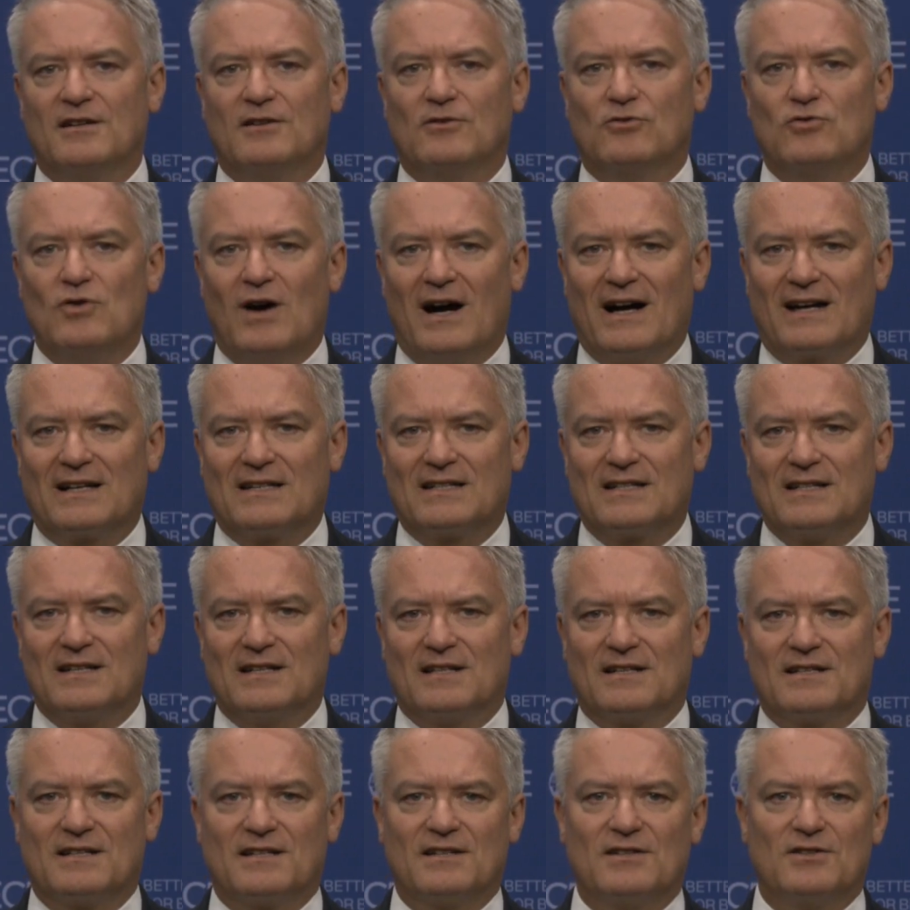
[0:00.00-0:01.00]
to
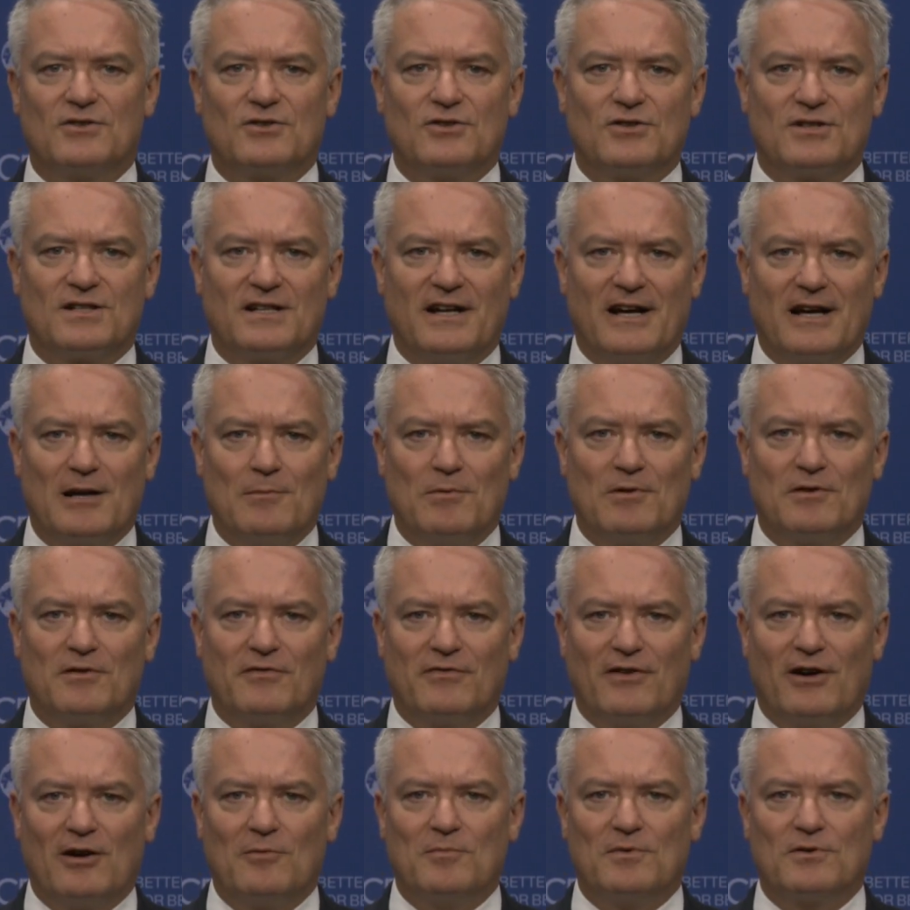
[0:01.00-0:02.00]
access Sustainable
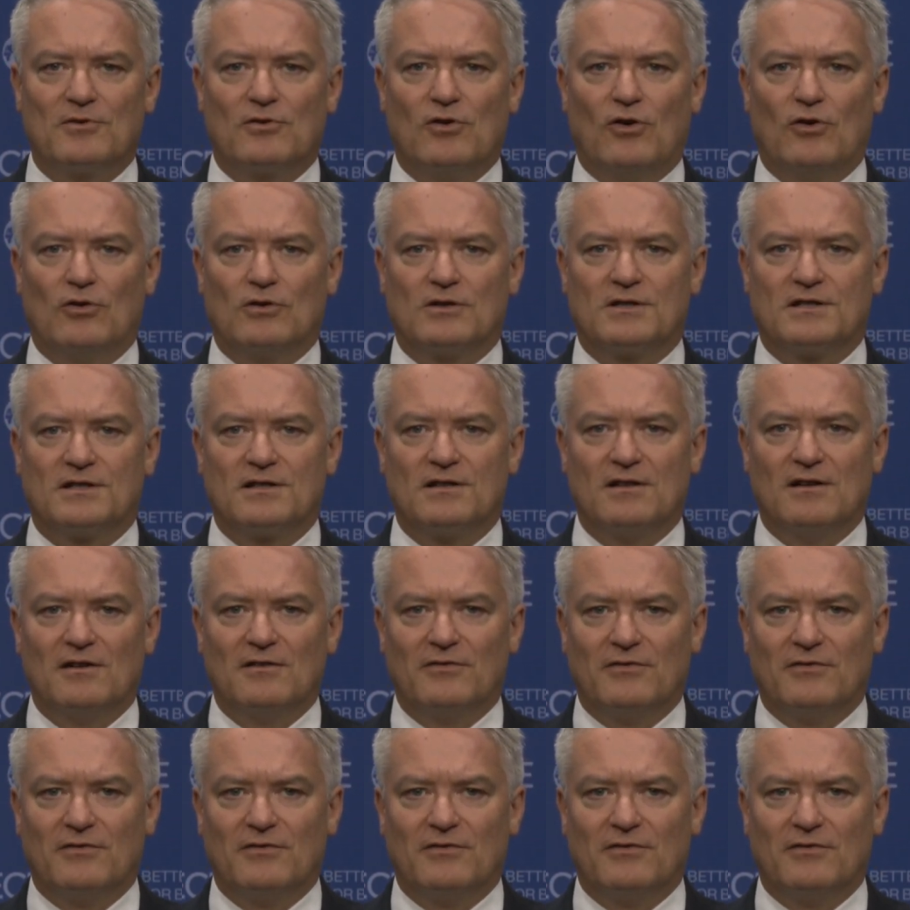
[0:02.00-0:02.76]
Development Goals